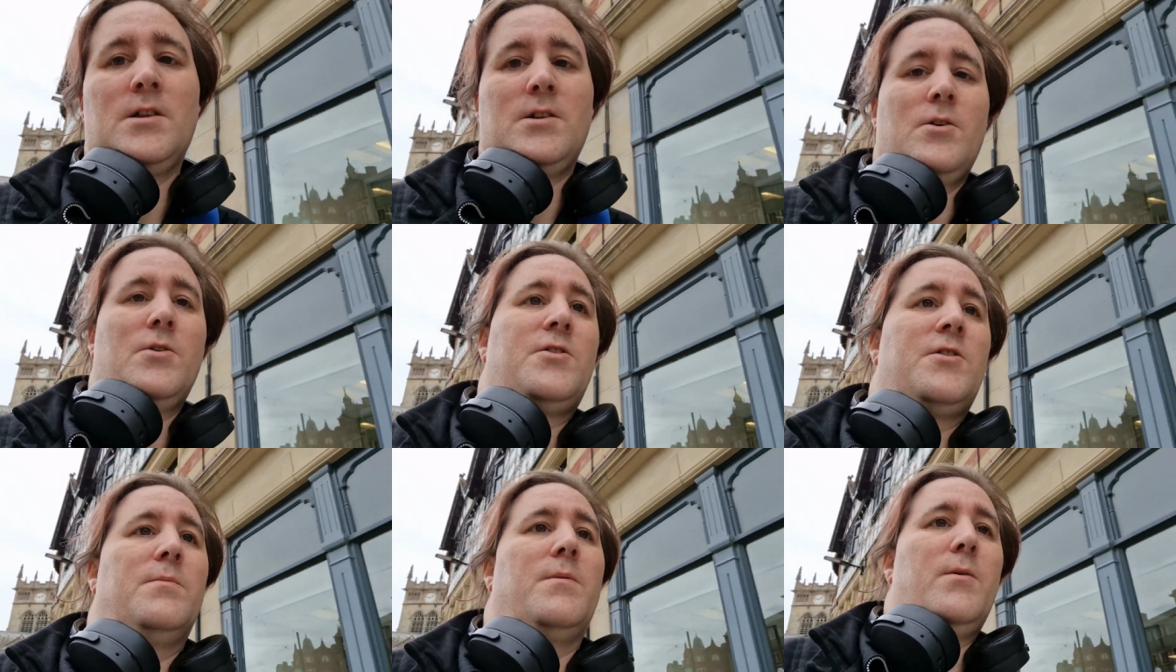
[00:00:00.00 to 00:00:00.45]

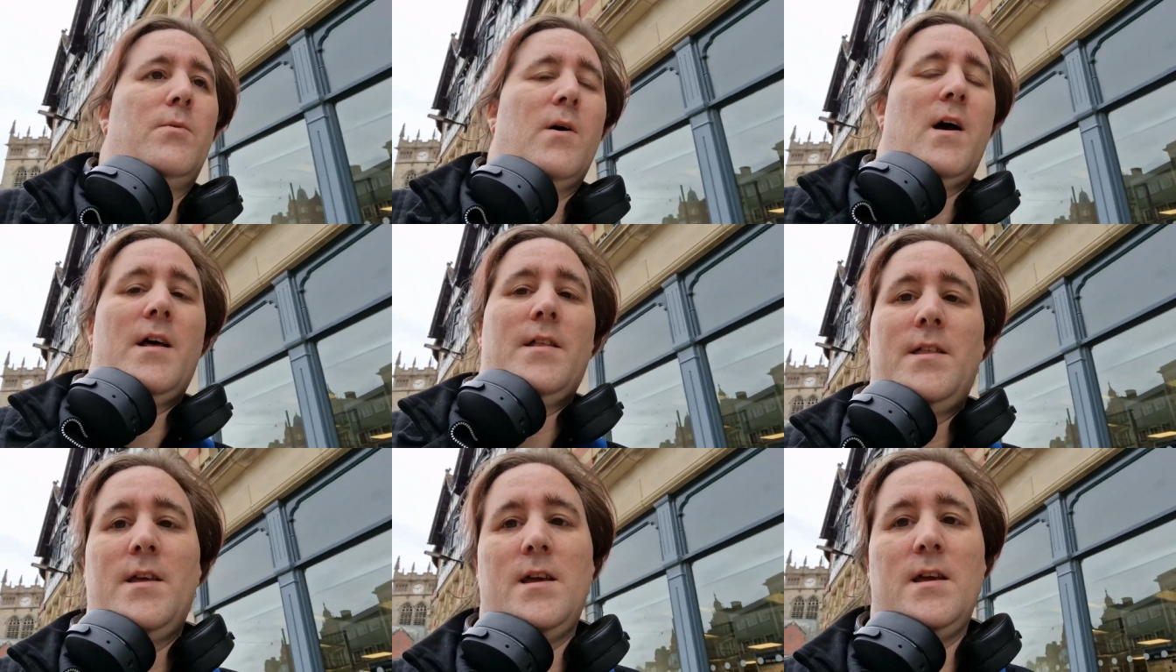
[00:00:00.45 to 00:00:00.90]
used to be
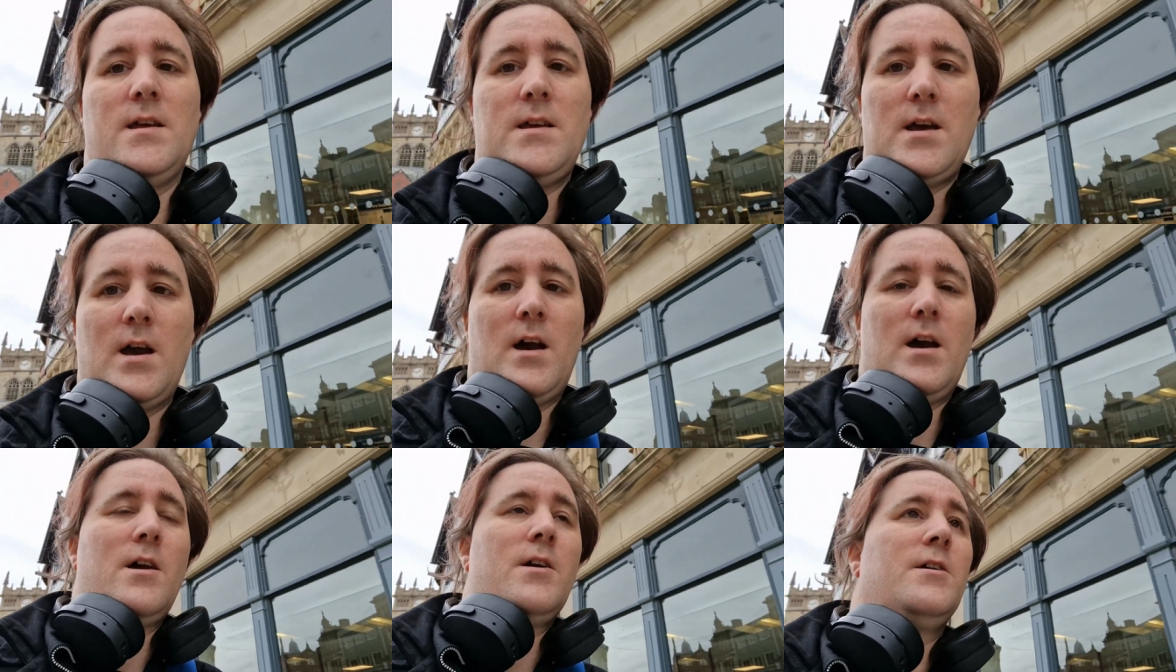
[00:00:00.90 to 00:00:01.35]
where
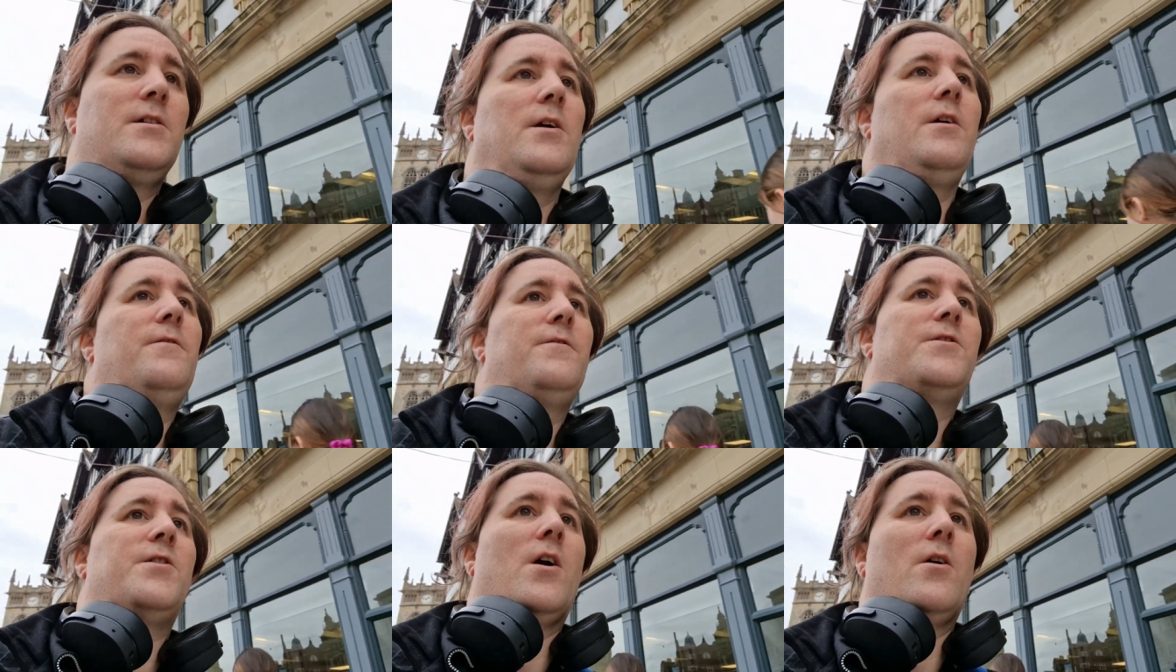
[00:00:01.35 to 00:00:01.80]
the uh,
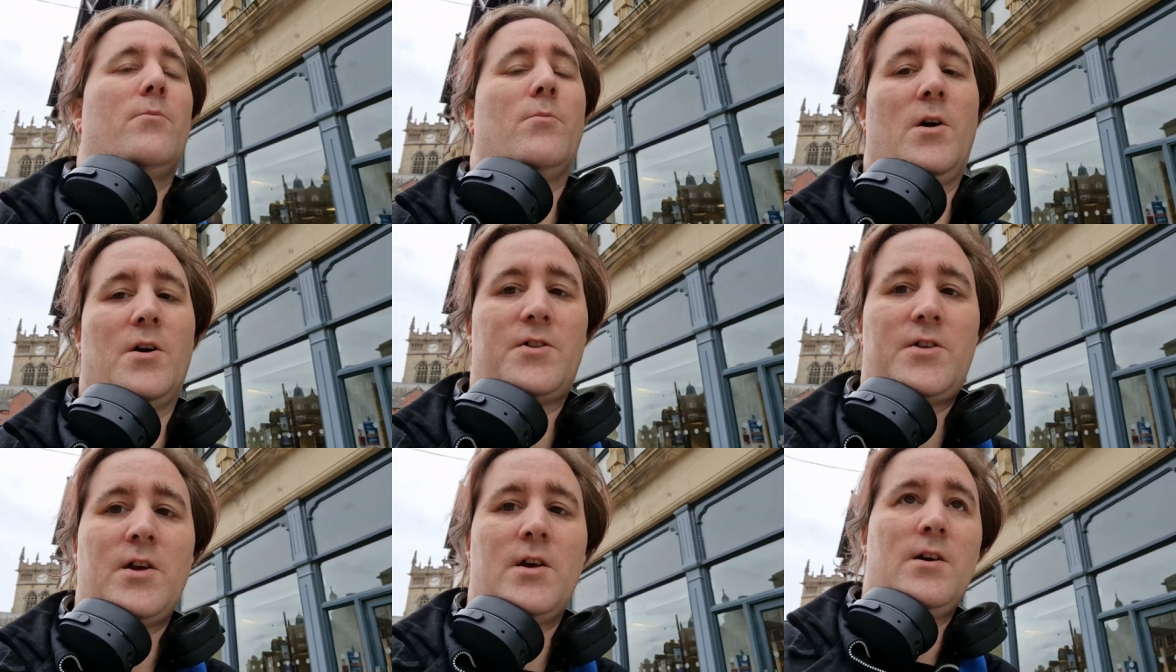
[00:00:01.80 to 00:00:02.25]
youth zone
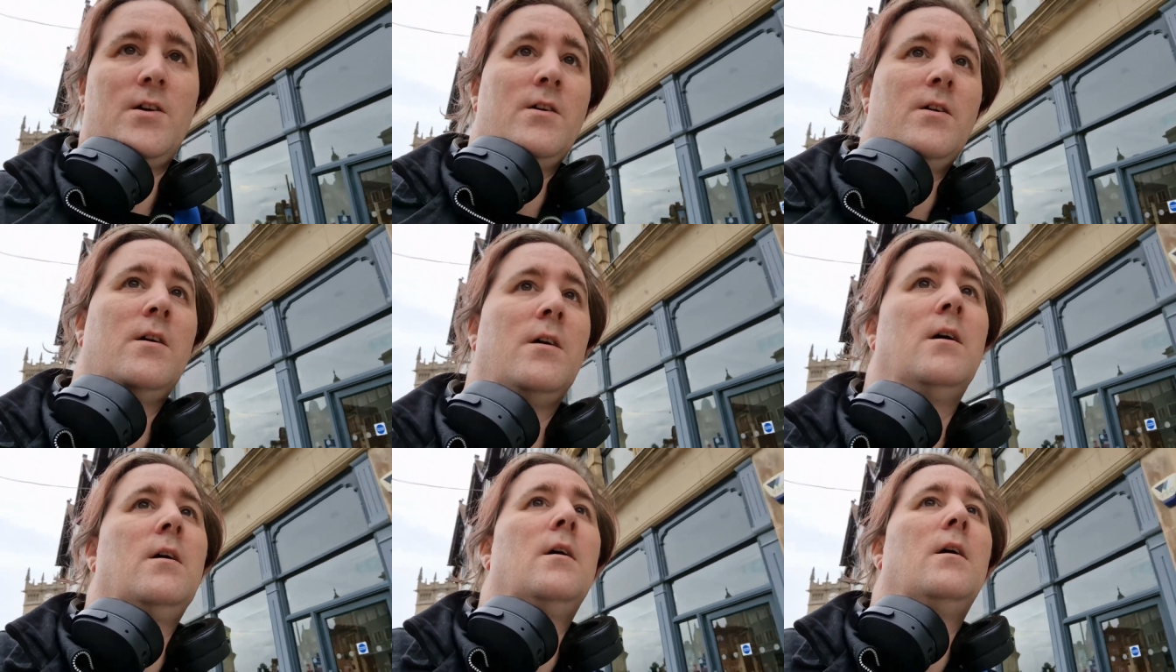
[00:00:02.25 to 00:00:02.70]
was
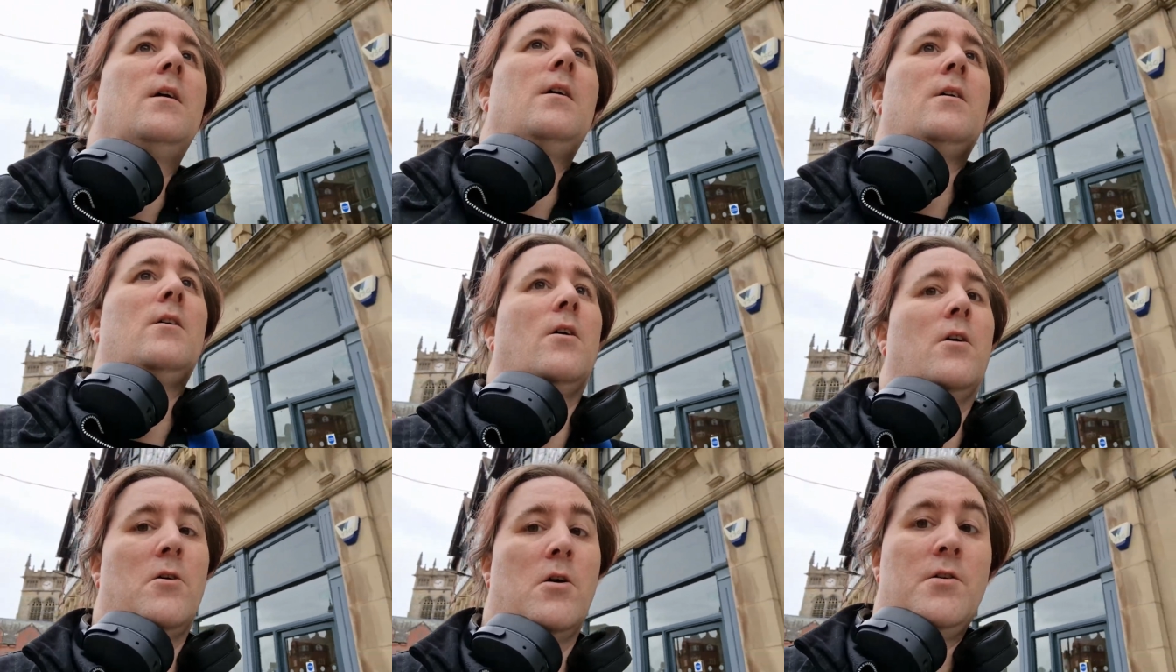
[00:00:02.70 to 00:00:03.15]

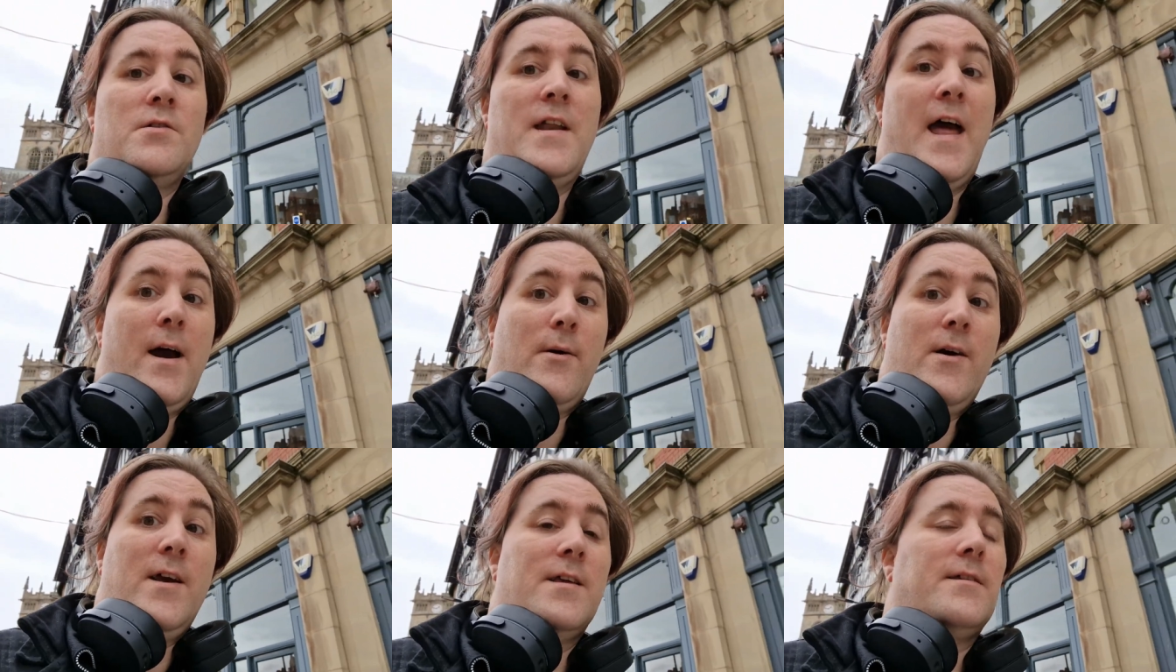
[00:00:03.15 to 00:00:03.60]
or
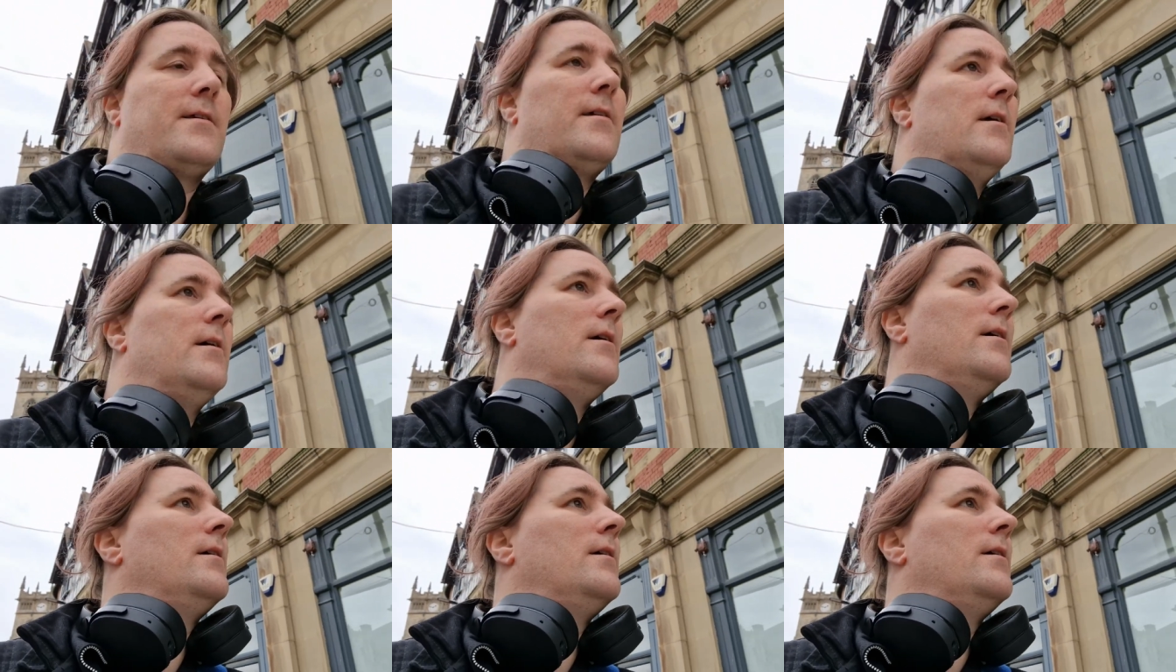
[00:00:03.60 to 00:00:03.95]
now is,